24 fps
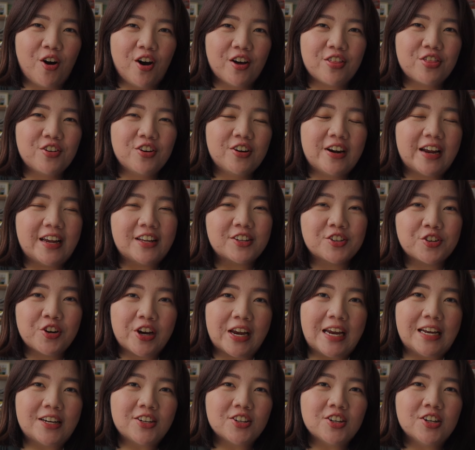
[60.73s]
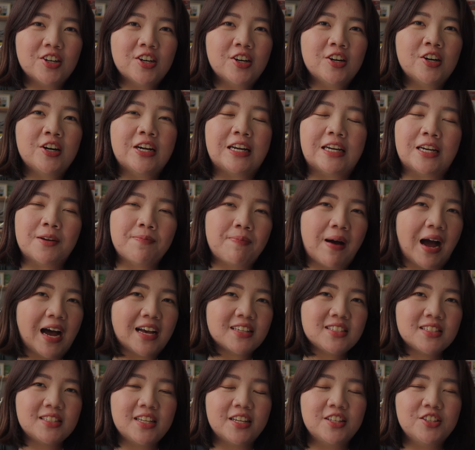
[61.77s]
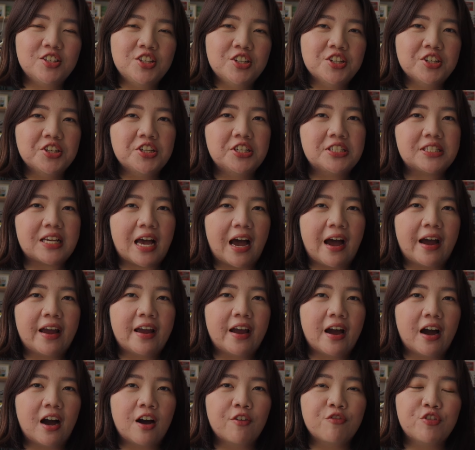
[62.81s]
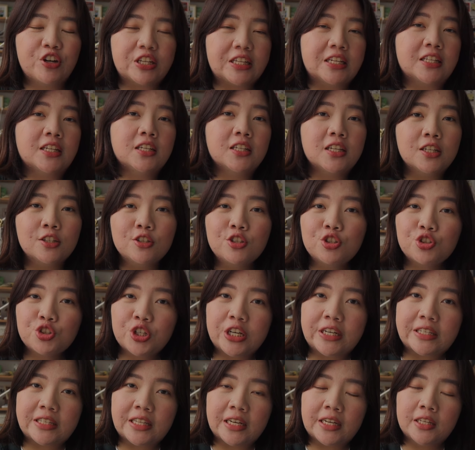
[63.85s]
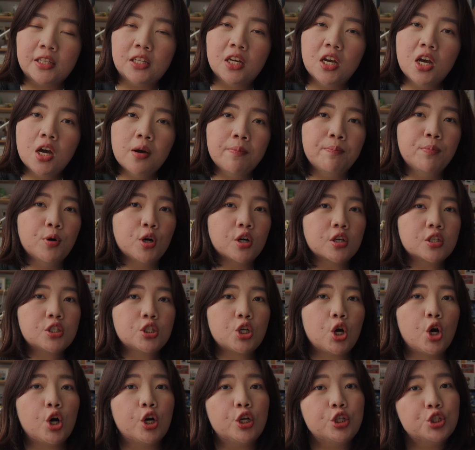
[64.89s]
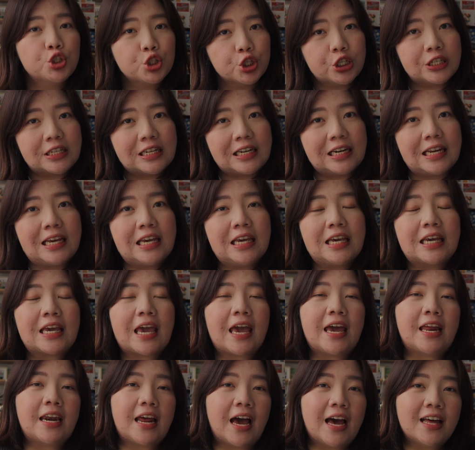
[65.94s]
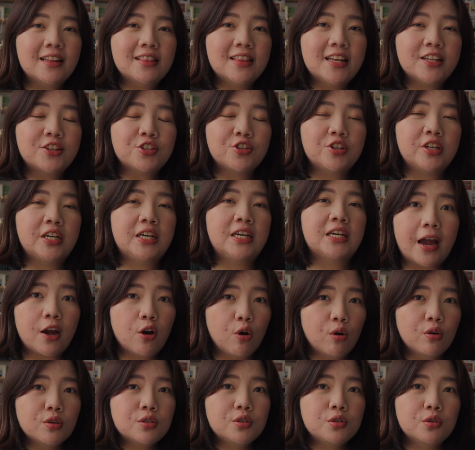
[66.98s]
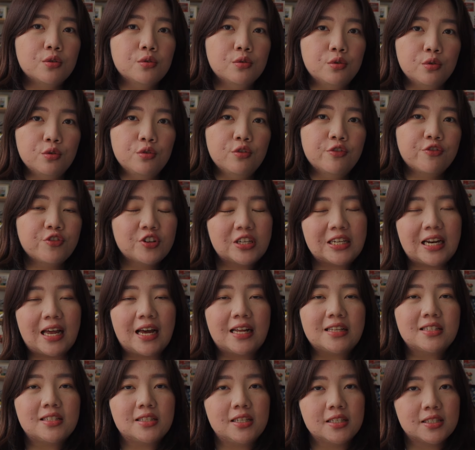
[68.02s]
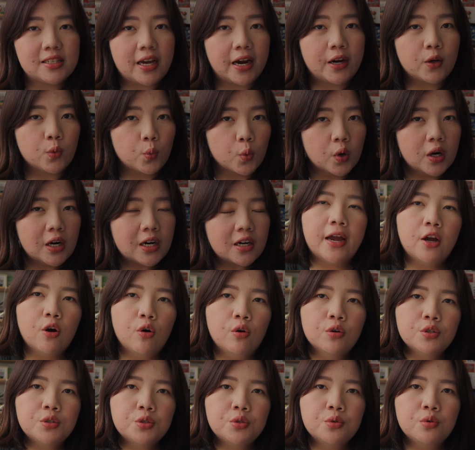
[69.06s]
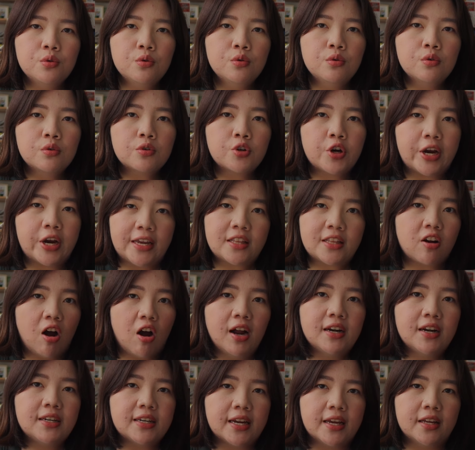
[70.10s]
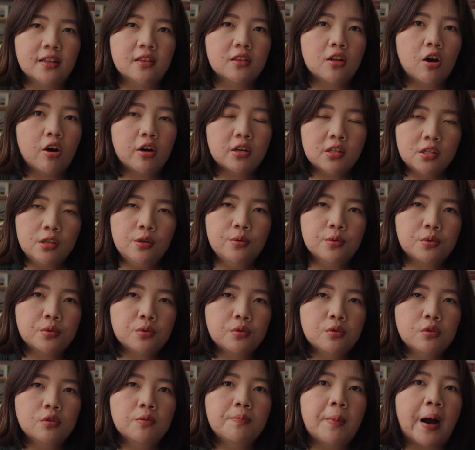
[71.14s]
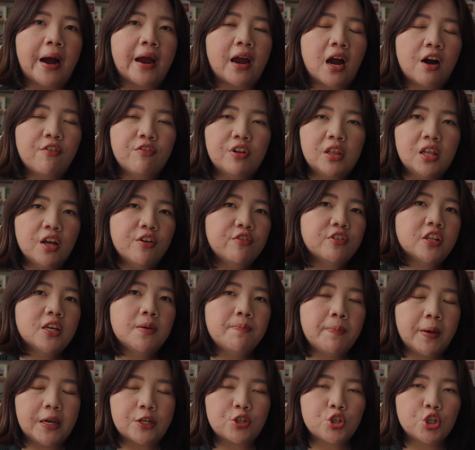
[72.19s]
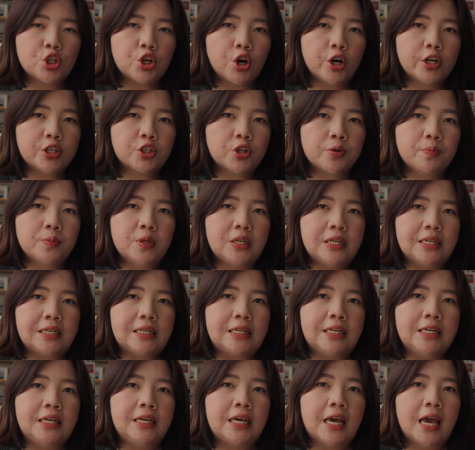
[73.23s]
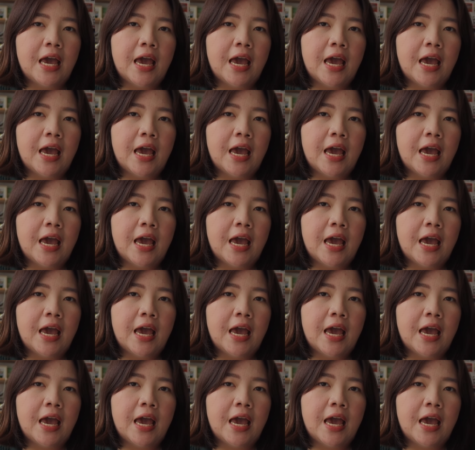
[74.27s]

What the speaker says: author, and creator. In the past 10 years, I have written and illustrated books on journaling and hand lettering. I also do freelance design work. I also create content on YouTube. I have a lovely Patreon art community